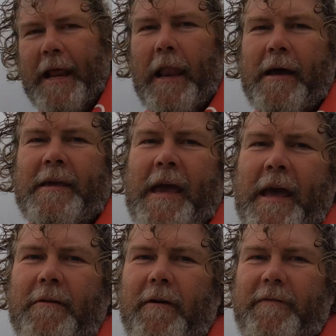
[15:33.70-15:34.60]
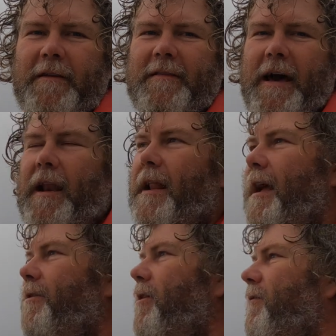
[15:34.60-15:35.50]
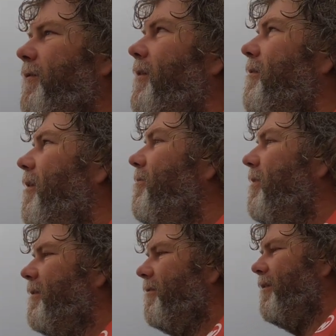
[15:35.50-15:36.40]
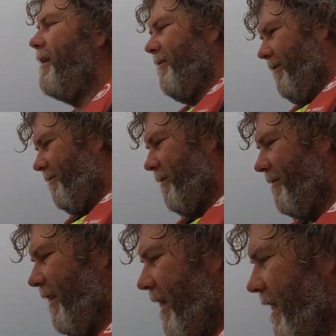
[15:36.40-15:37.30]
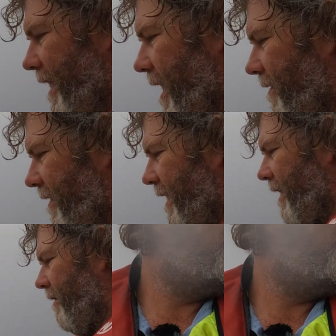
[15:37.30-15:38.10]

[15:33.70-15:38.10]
luck yet. We've just started our drift. This is my second cast out.